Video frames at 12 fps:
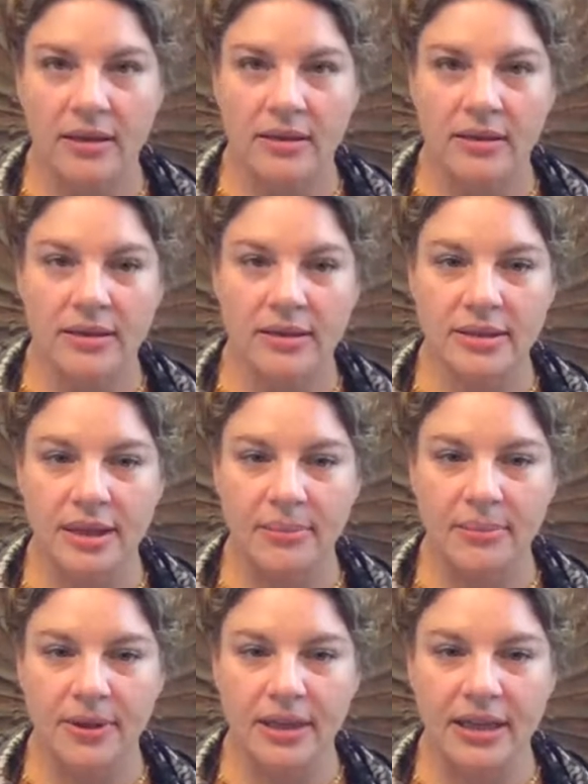
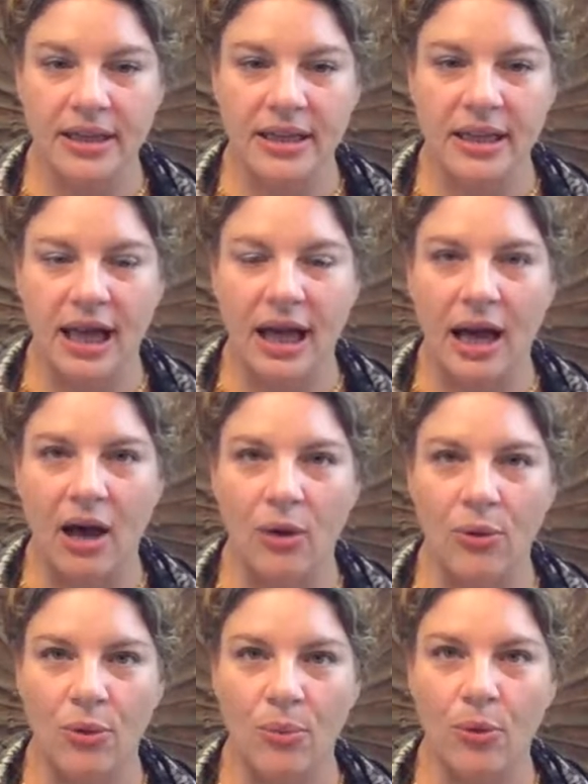Simply
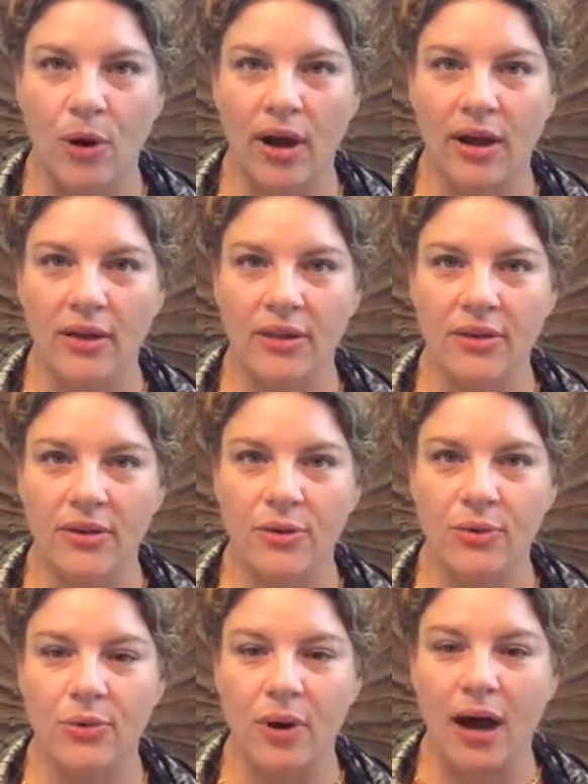allow the breath
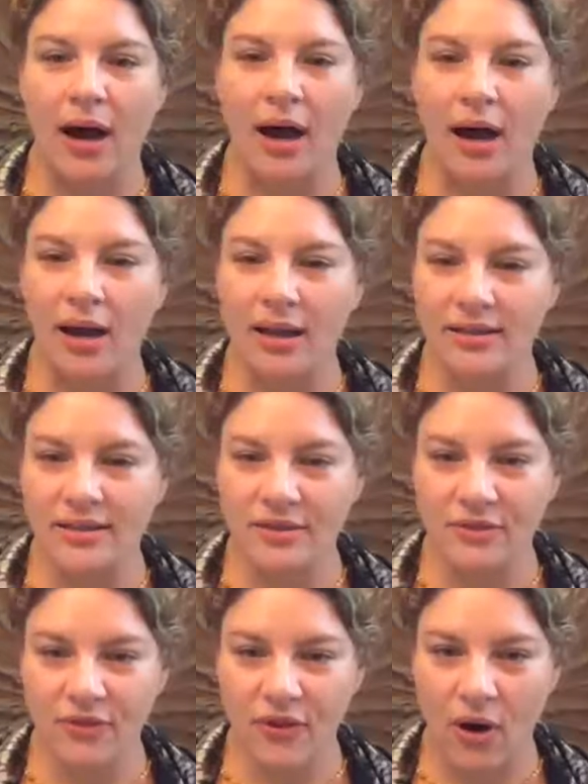to rise
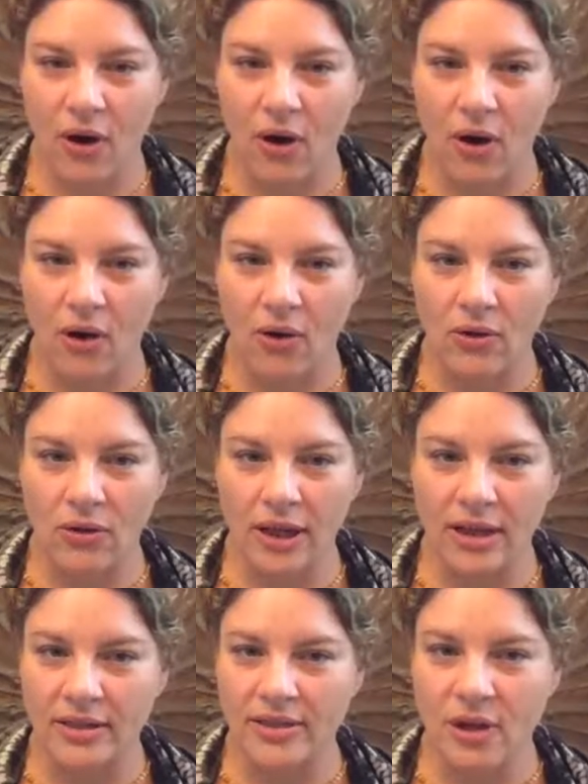and fall at
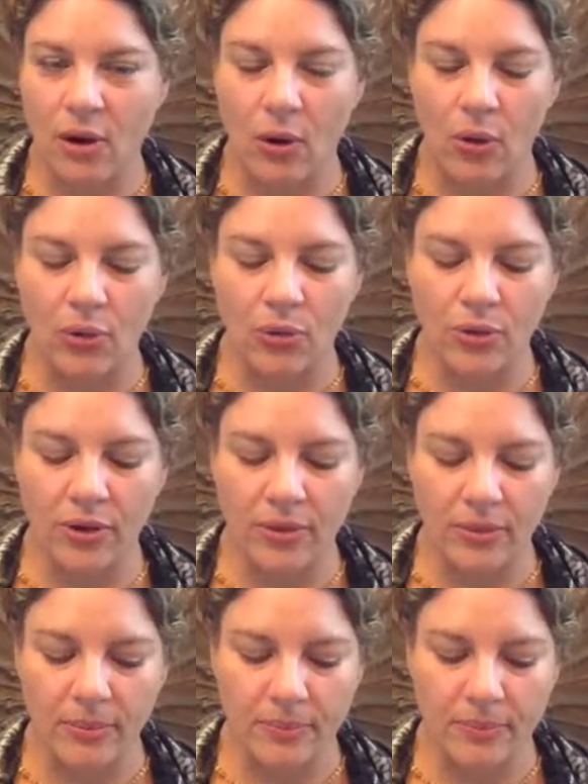its own rhythm.